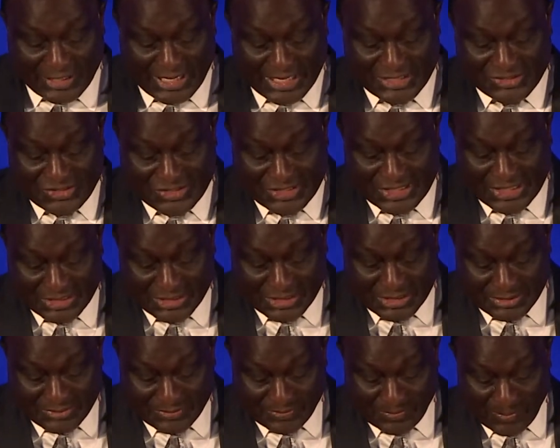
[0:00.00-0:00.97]
and
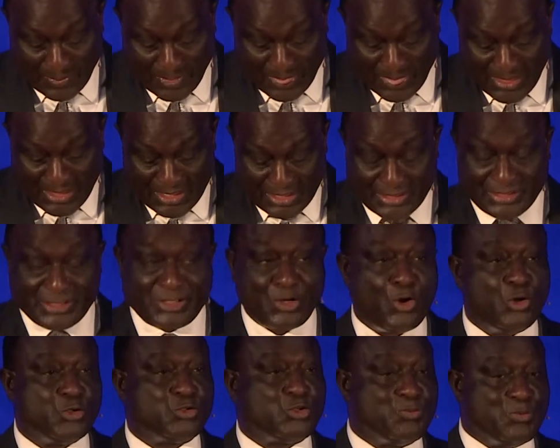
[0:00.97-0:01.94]
steel,
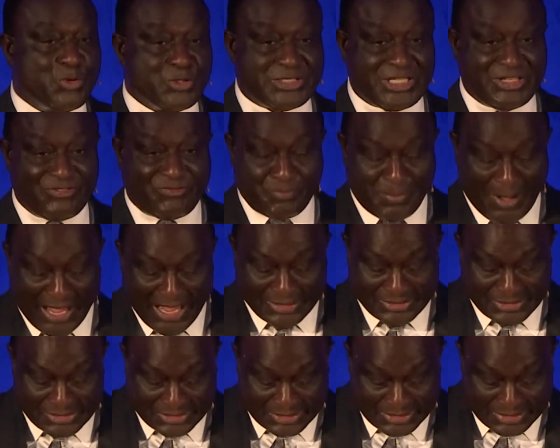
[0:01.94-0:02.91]
automotive
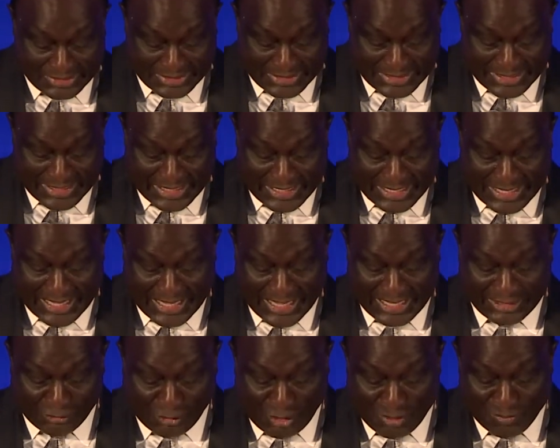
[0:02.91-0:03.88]
parts
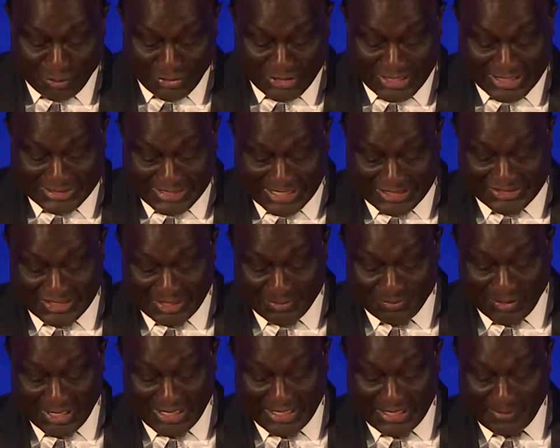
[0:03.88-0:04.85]
and component
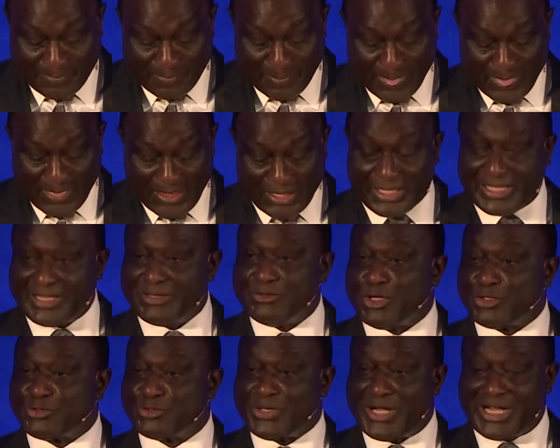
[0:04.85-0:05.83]
assembly,
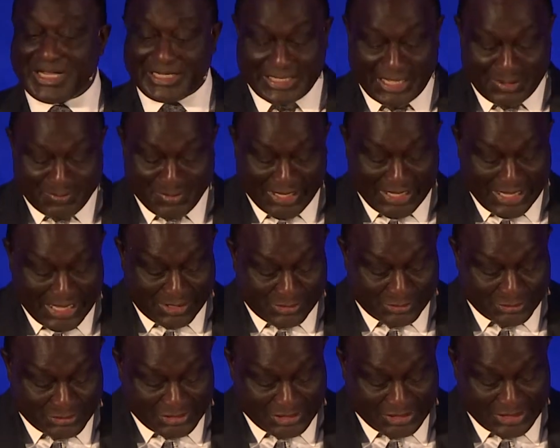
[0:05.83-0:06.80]
industrial
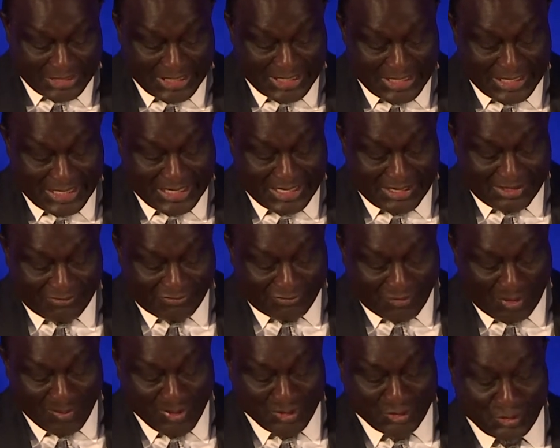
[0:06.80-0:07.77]
chemicals,
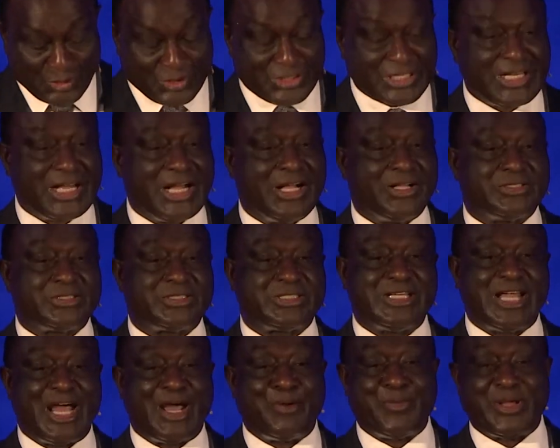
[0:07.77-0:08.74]
pharmaceuticals,
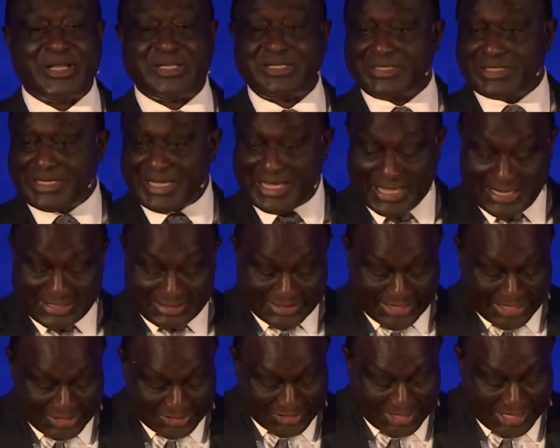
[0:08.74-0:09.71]
garments, and
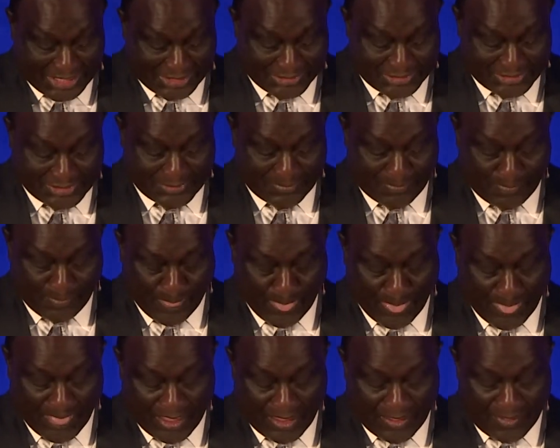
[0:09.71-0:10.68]
textiles.
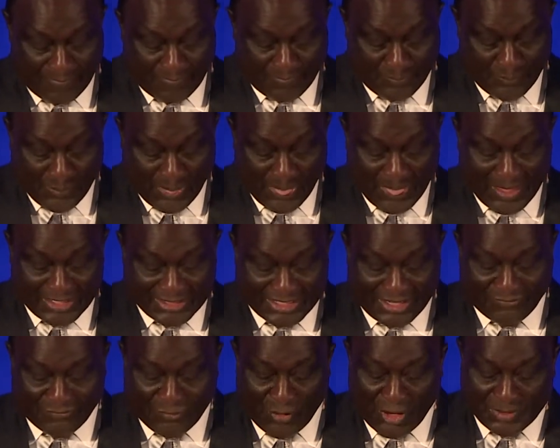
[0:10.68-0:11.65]
The
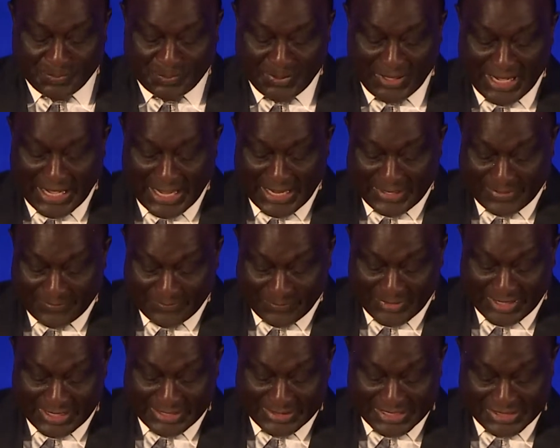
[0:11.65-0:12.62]
fourth pillar
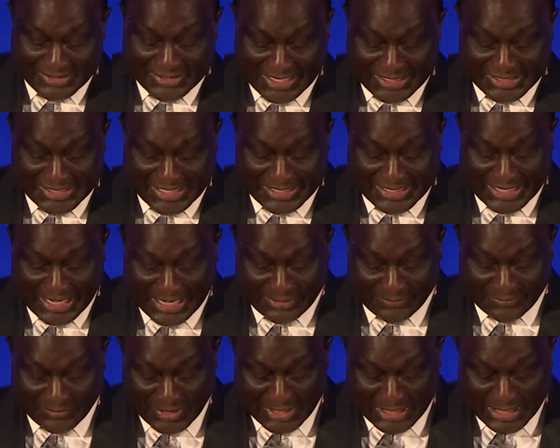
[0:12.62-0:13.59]
in this agenda
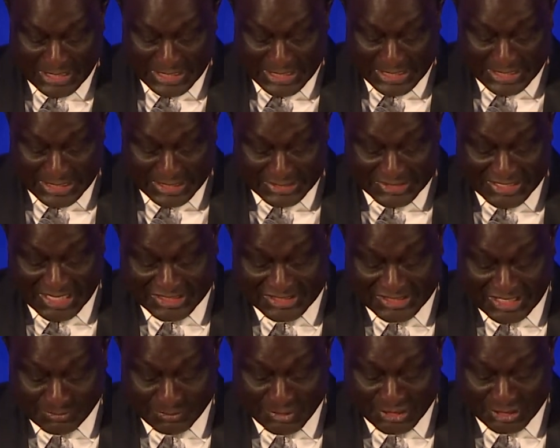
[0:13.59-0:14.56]
is the
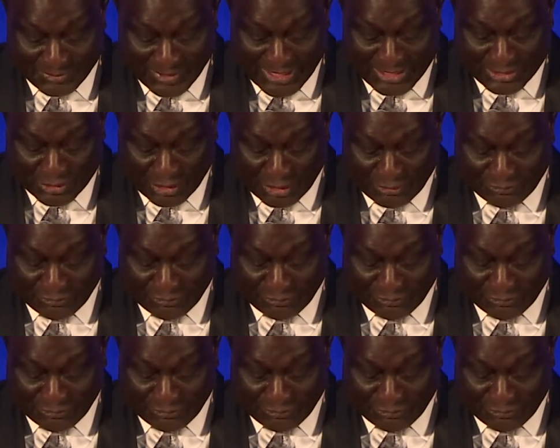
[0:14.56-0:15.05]
establishment of